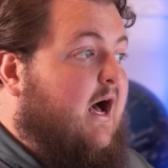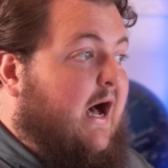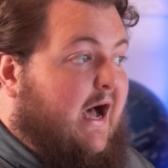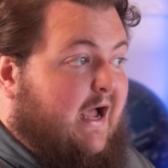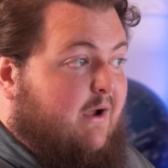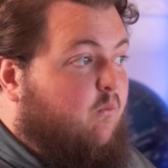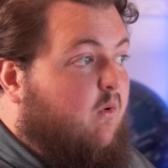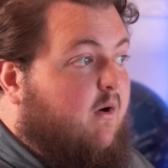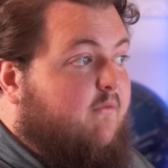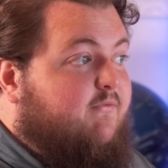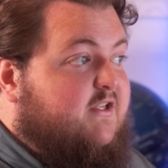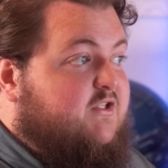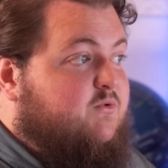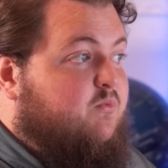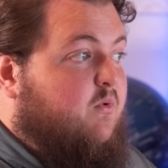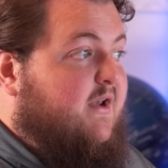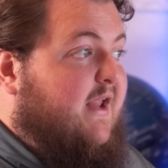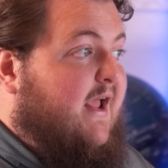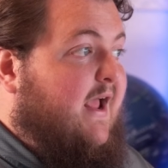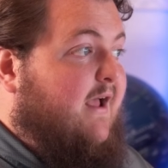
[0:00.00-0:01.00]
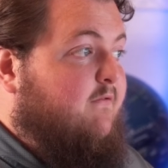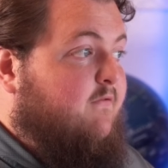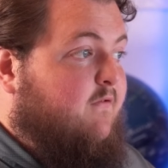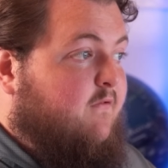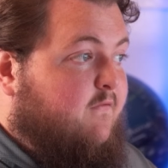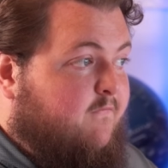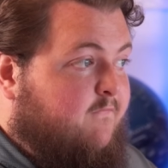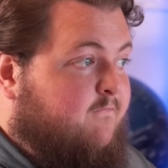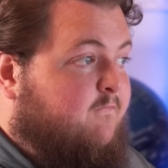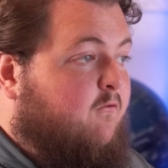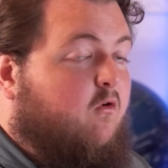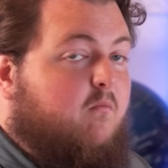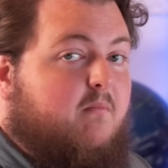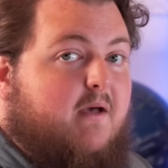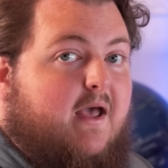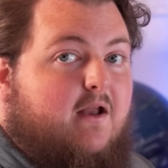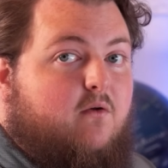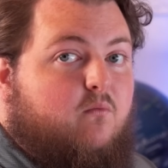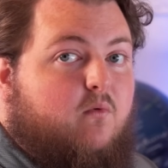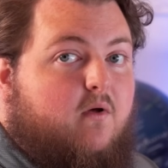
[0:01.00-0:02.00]
I want this one to have full
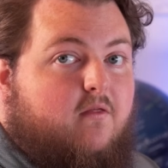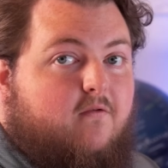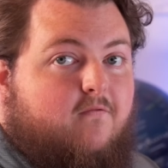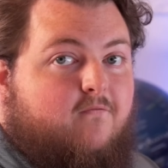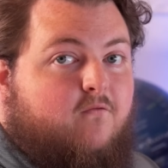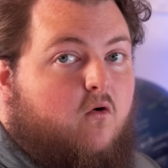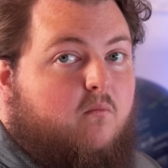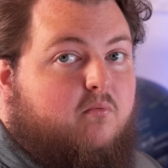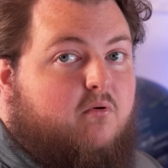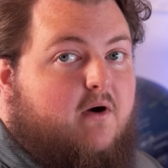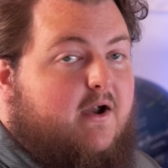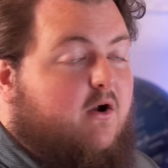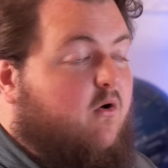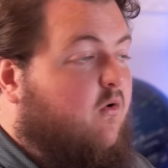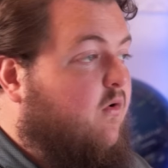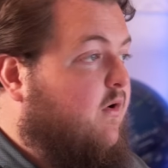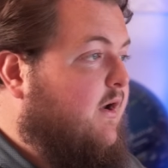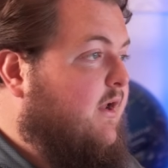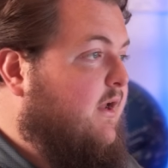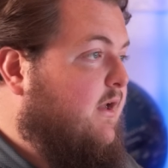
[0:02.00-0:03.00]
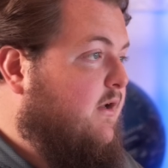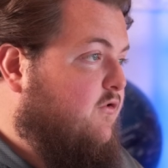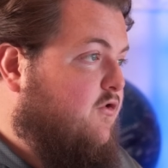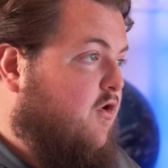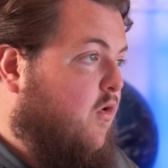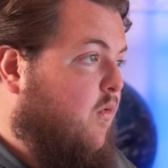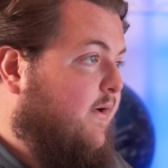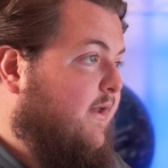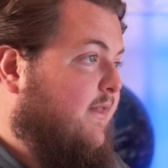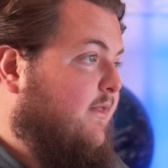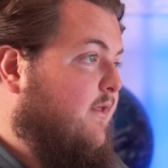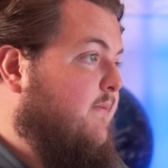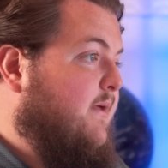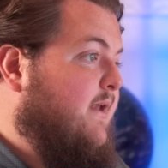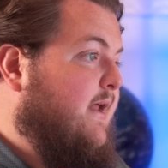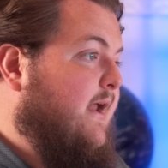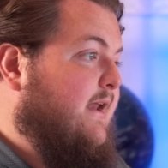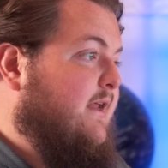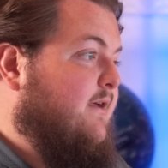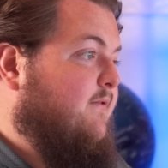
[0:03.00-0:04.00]
bandwidth, full priority. Don't want to
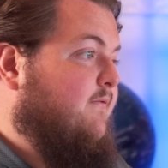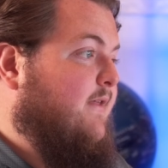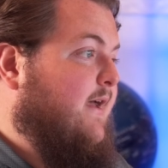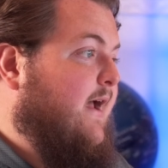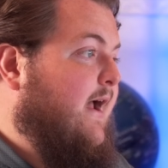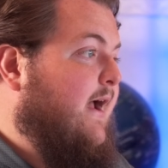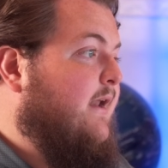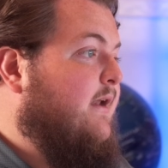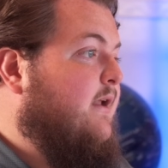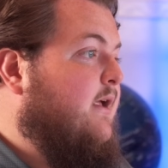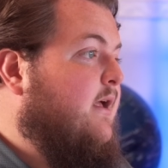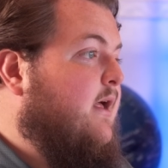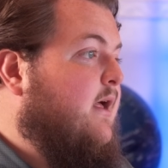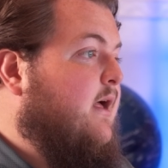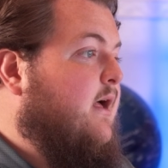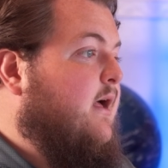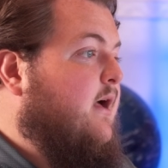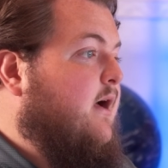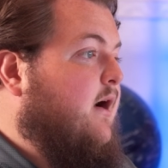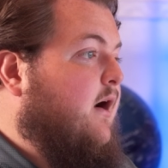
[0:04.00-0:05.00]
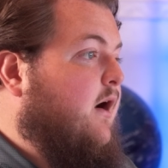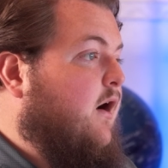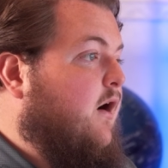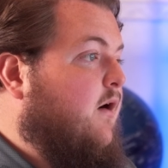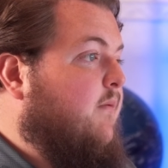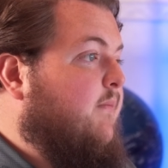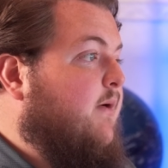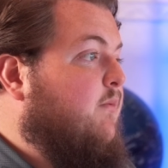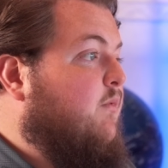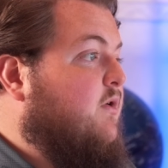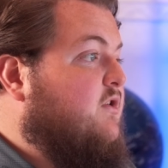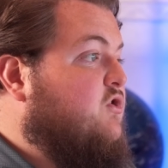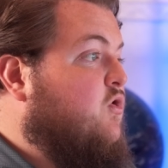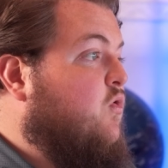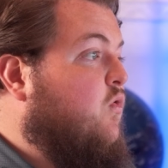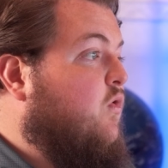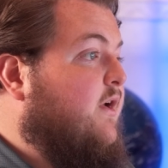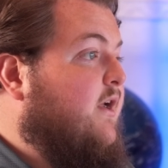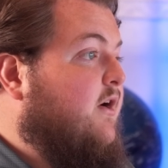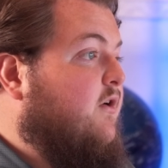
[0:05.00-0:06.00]
limit any of that. And what's
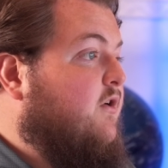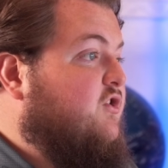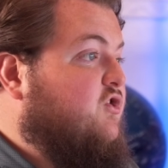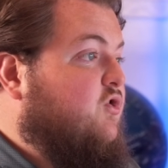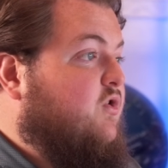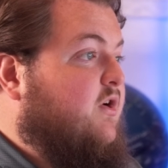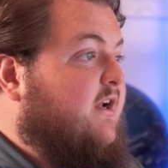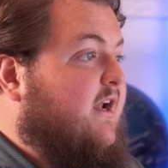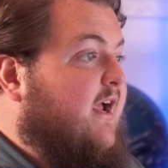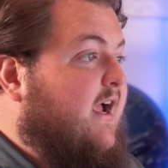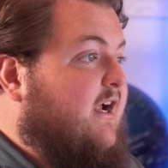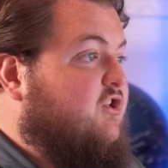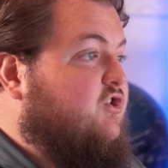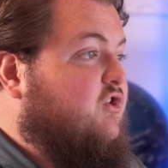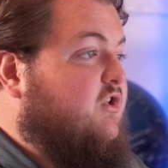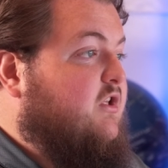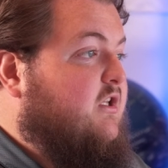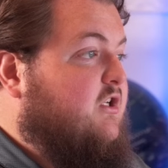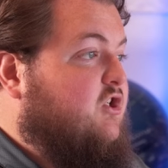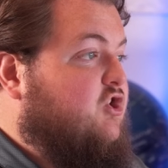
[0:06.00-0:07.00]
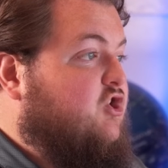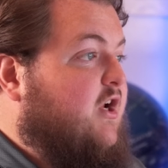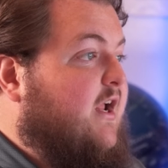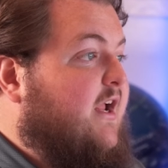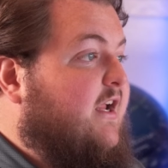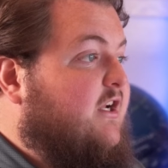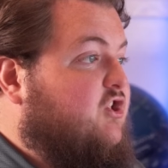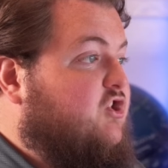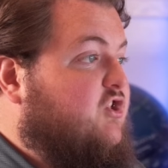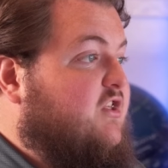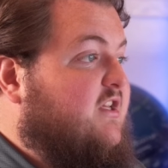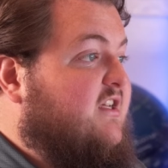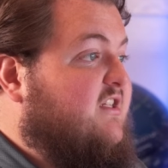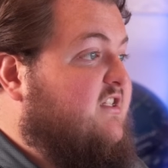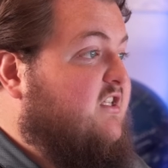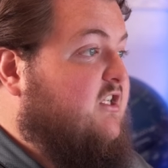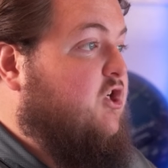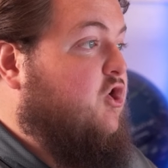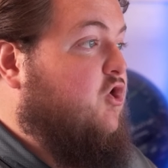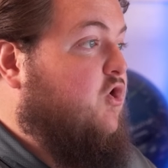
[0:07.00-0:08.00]
cool here is you can actually change the
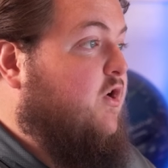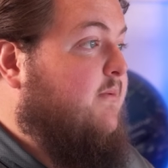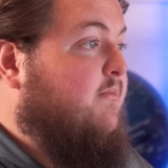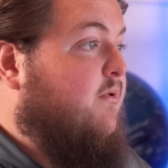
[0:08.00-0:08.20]
security